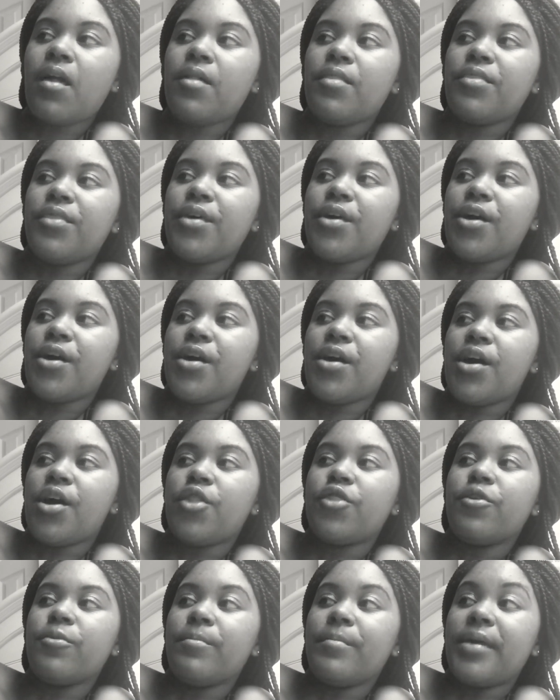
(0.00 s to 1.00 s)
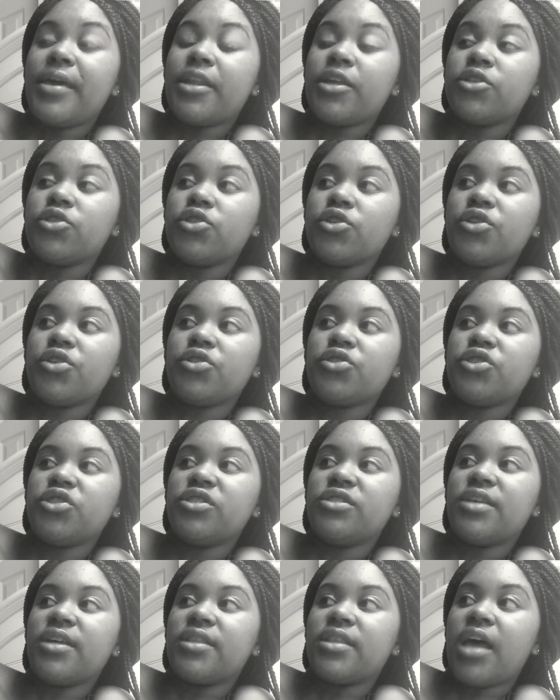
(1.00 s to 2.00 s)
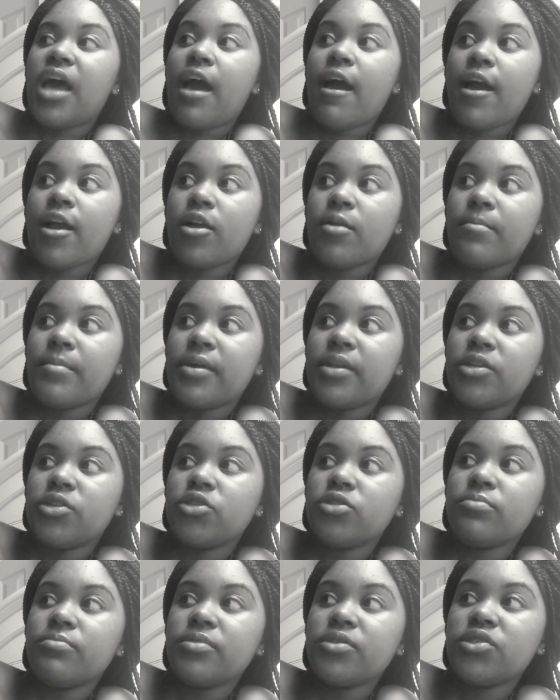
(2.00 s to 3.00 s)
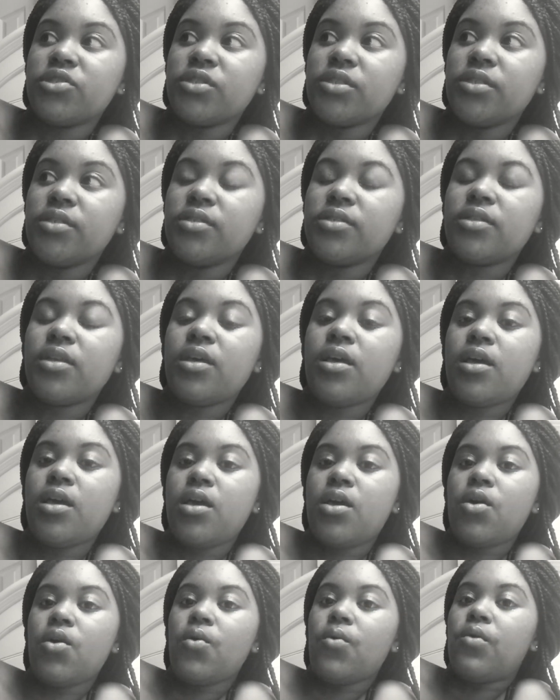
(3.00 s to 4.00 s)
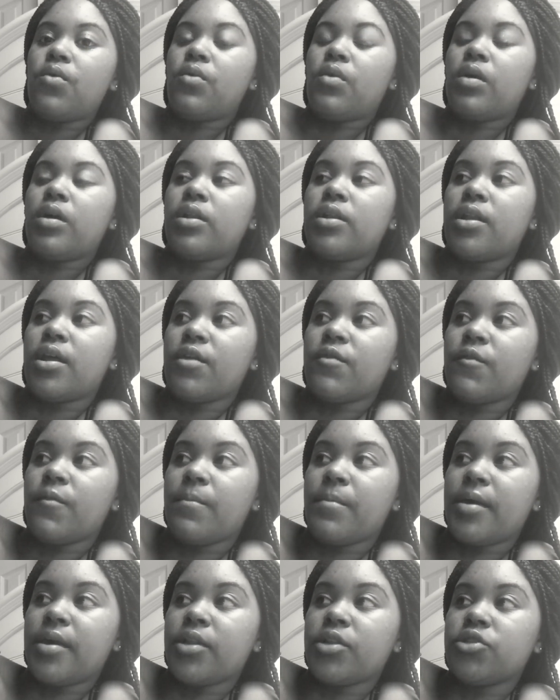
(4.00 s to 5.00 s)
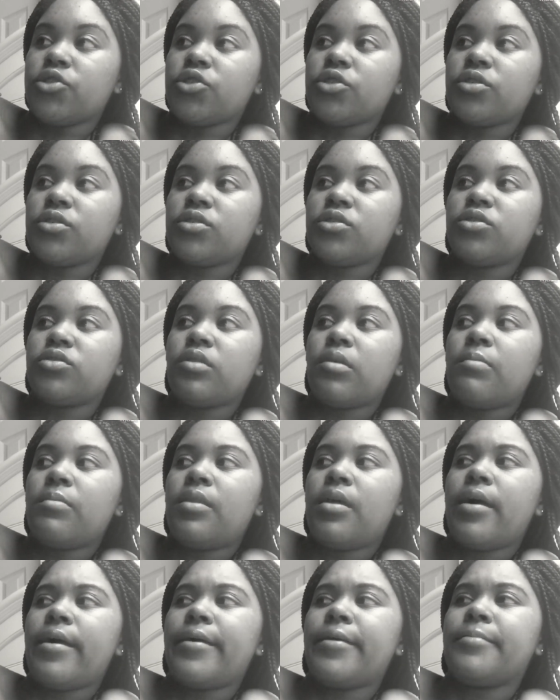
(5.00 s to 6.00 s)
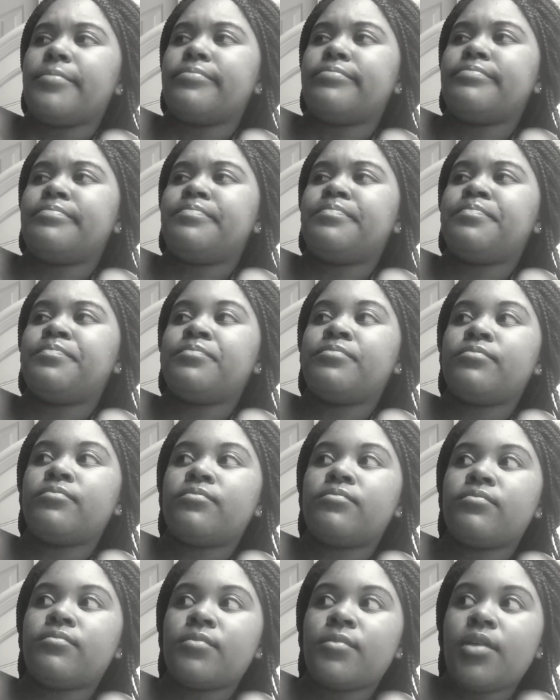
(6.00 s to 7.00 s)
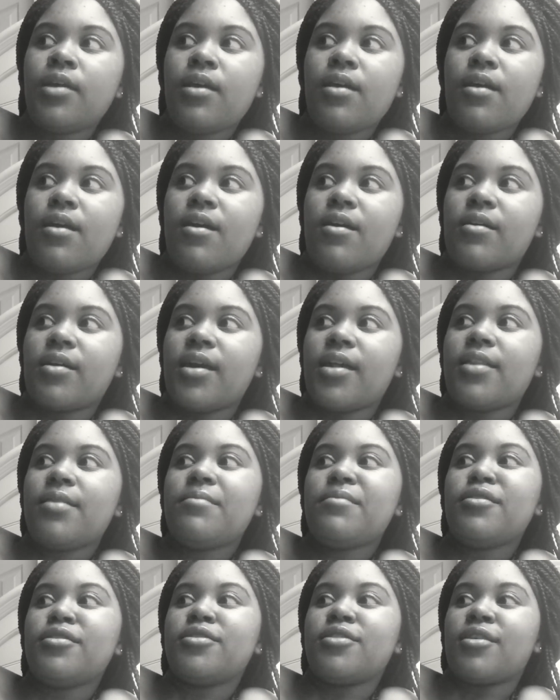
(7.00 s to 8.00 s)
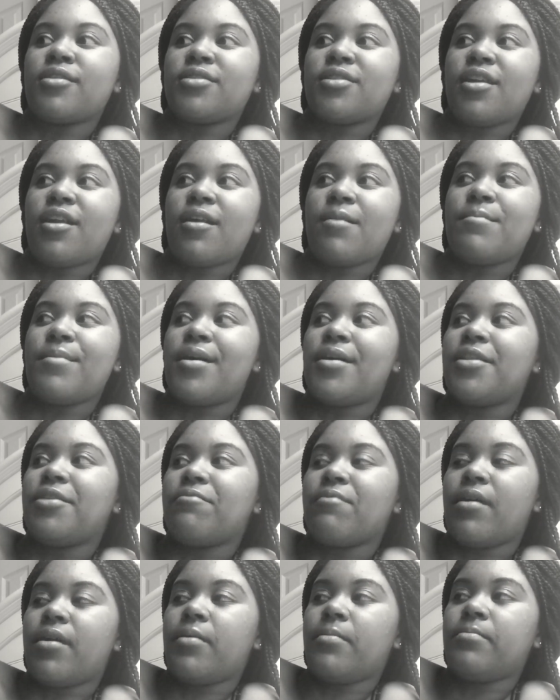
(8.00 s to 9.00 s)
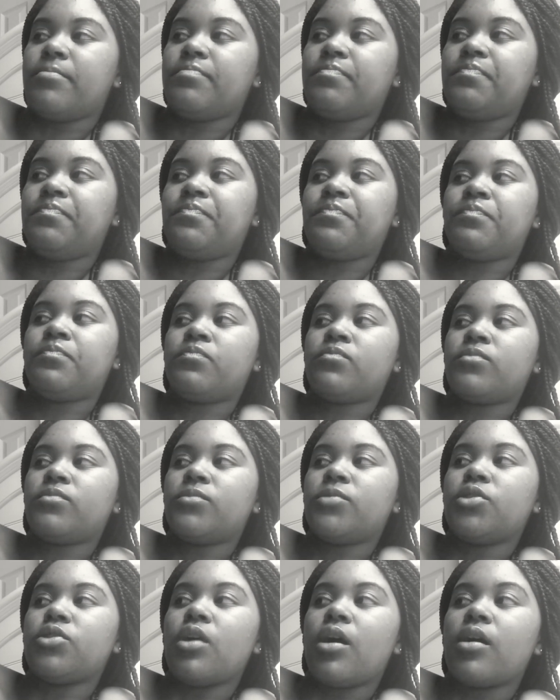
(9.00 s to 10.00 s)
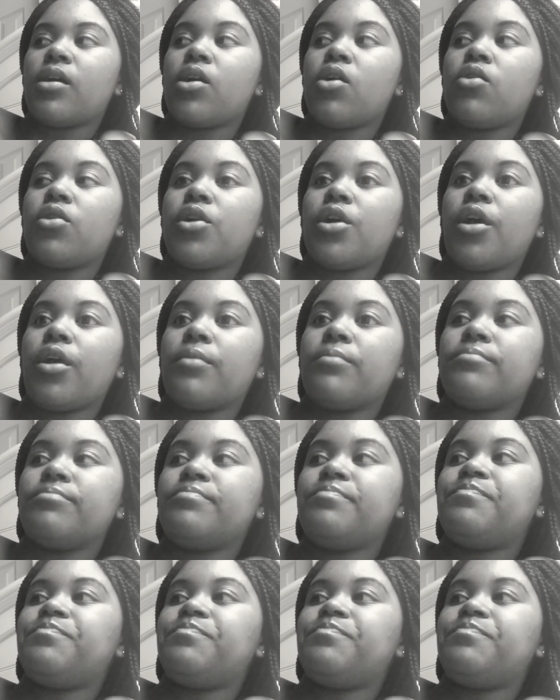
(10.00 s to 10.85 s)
the other manager. She's not the hiring manager, but she's another manager. So I'm like, okay, let me go talk to her about it, right? So I go to her.